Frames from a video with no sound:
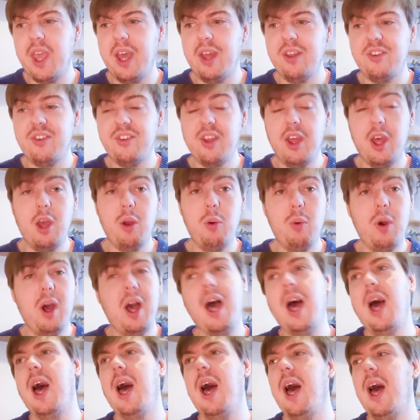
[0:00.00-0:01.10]
and so
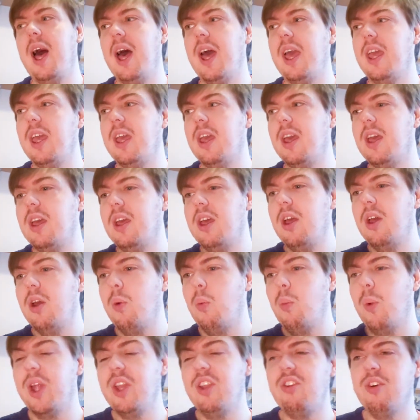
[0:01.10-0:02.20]
I
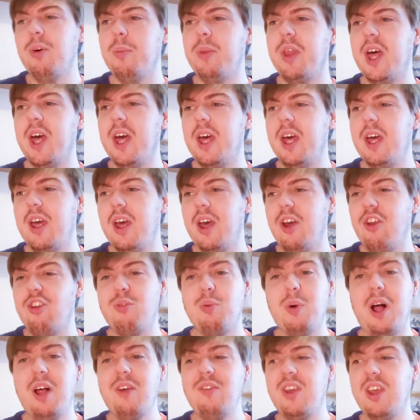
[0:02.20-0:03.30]
went up there at
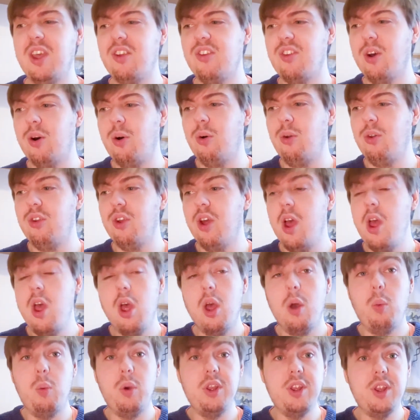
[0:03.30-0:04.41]
twelve years old
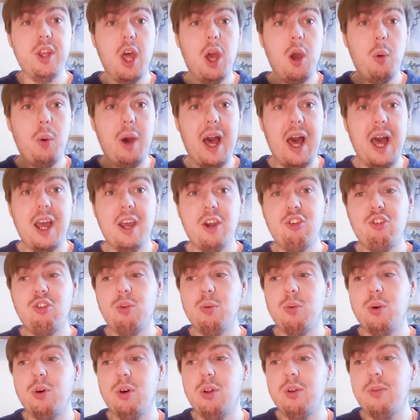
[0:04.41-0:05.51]
with no
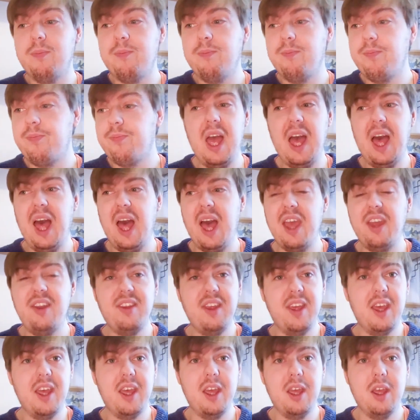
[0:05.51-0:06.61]
actual
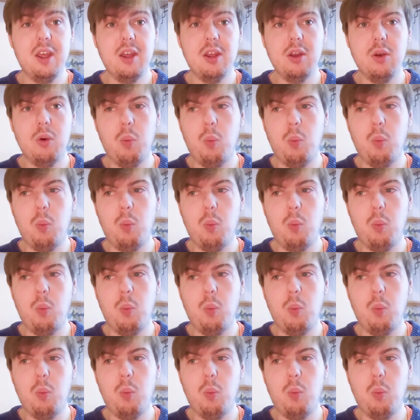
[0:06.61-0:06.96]
idea